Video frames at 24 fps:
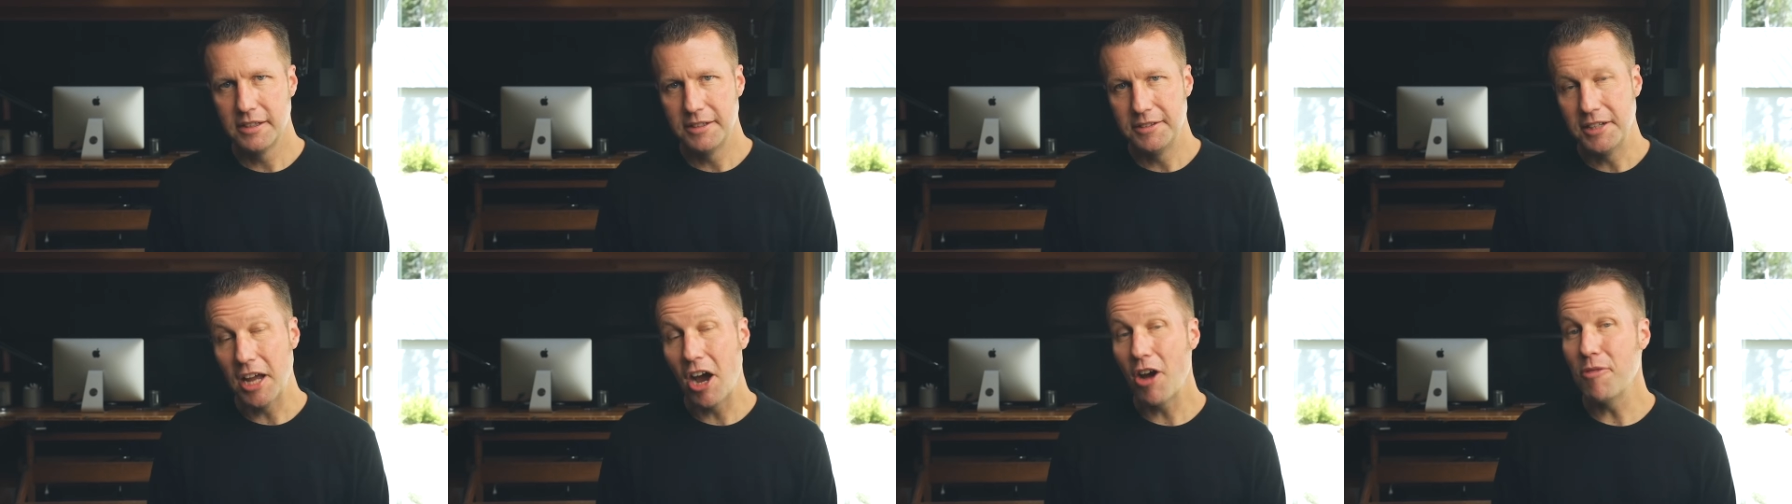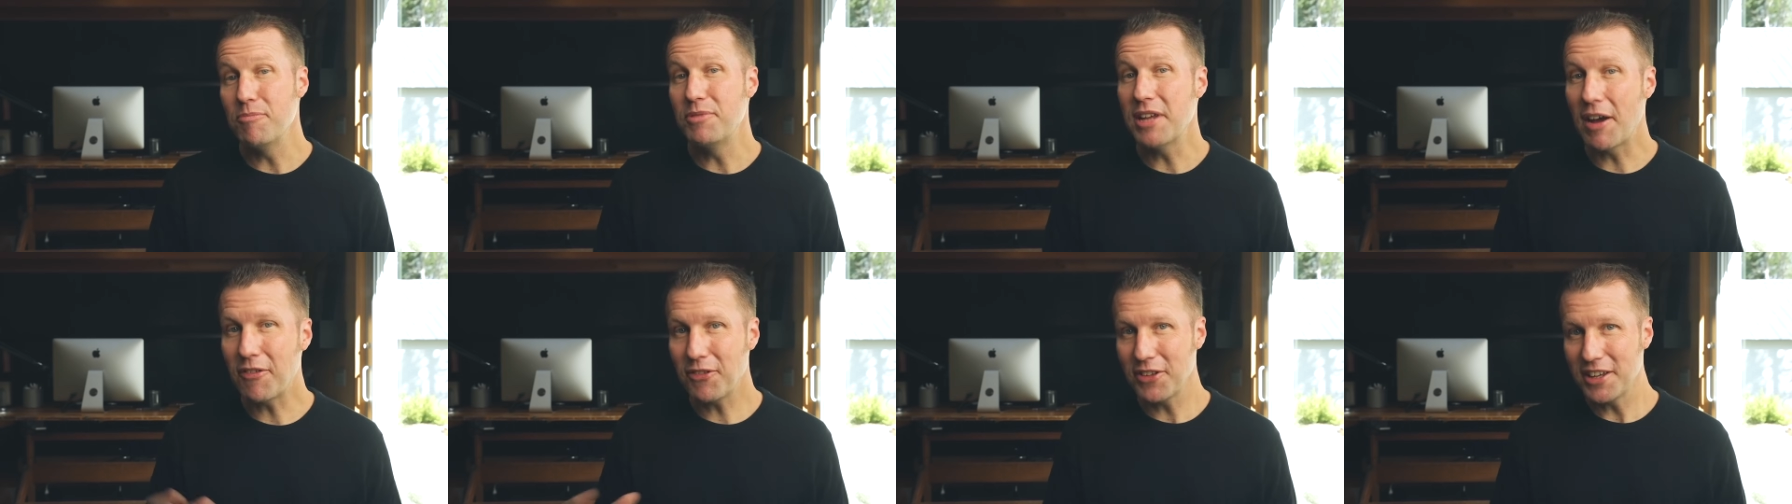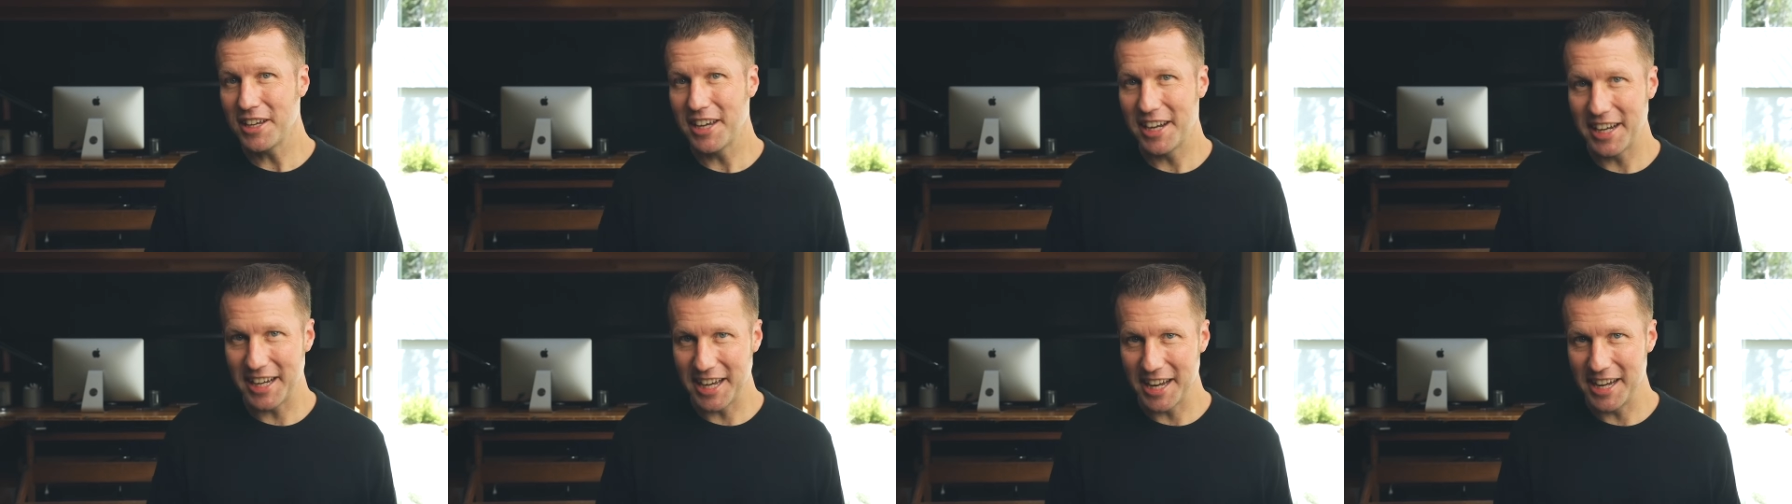Now, I'm definitely
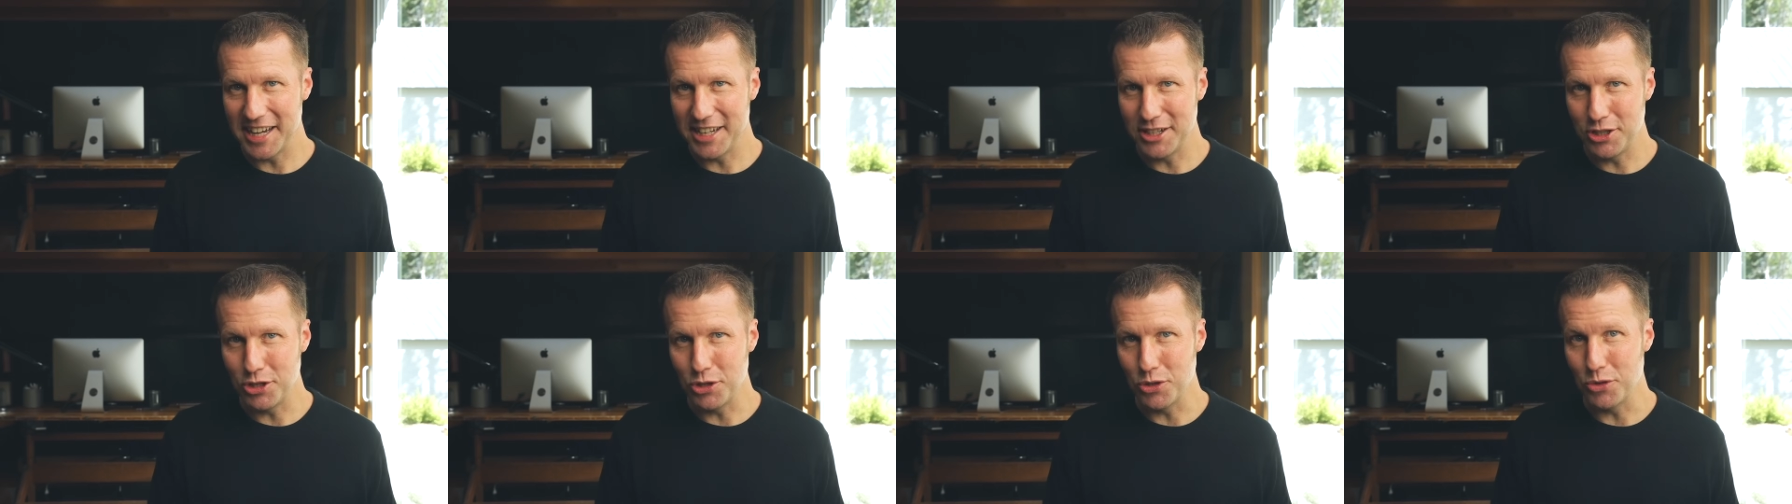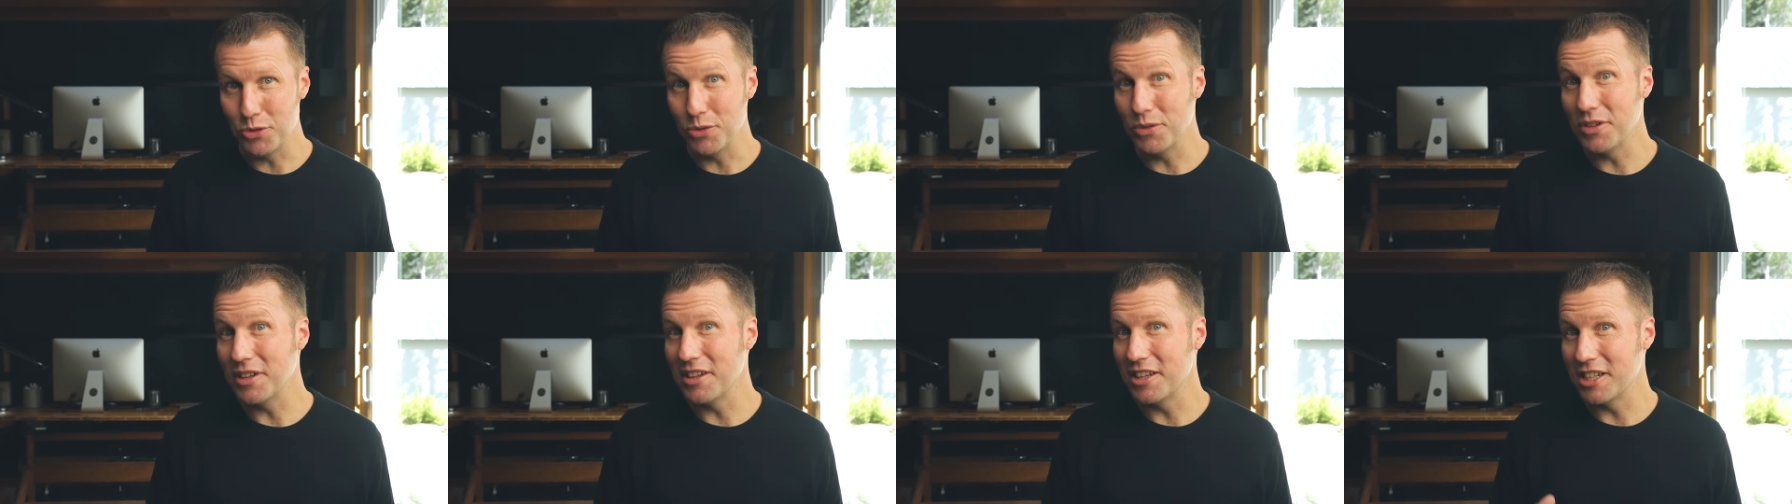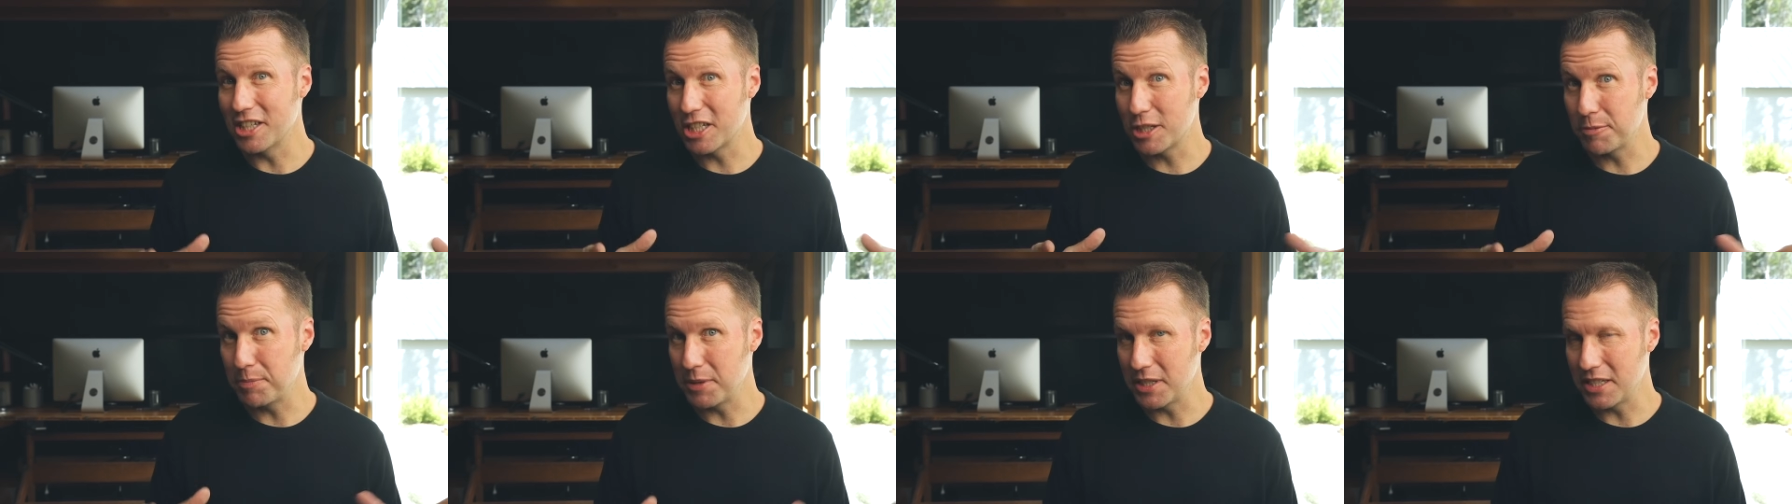going to get into the
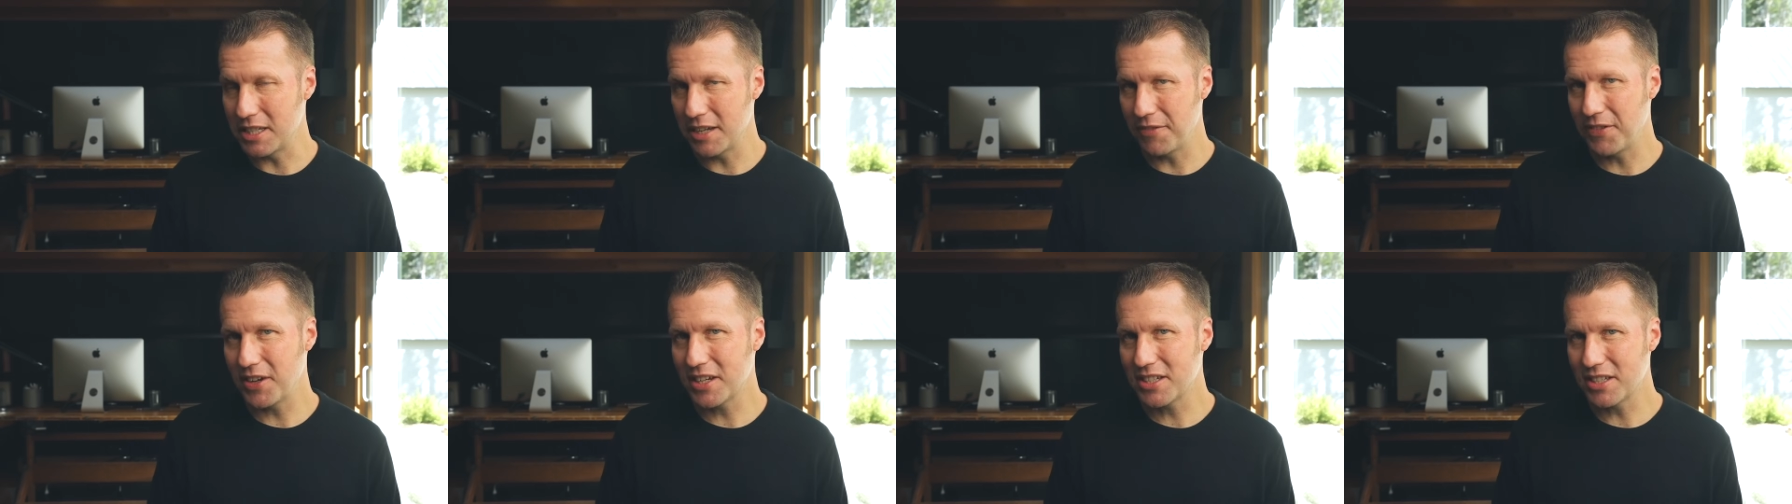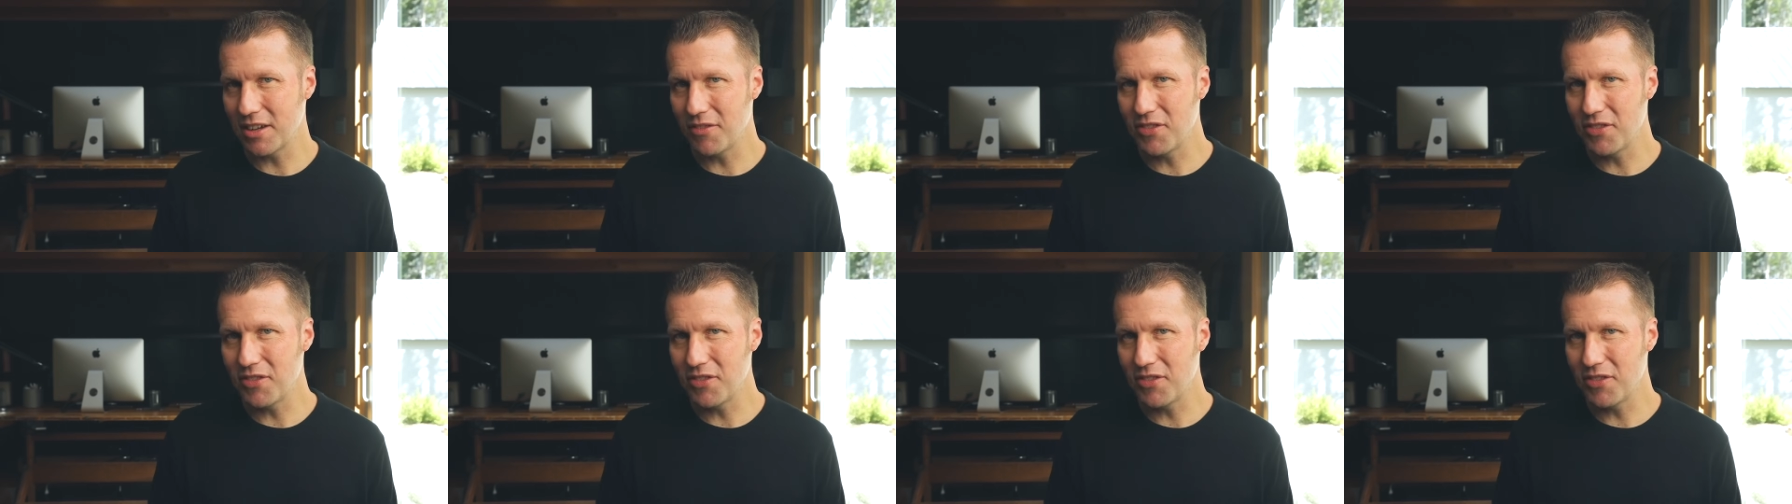specifics